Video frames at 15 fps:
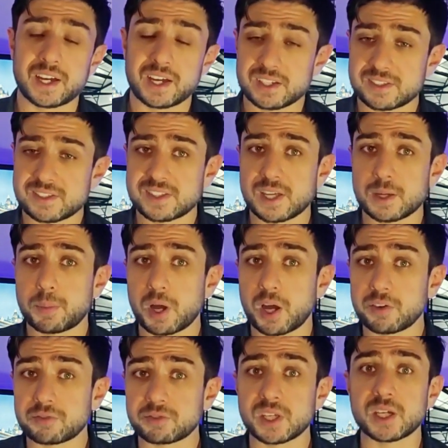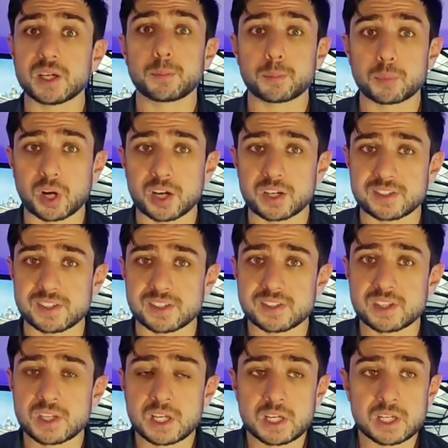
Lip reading: step of the process.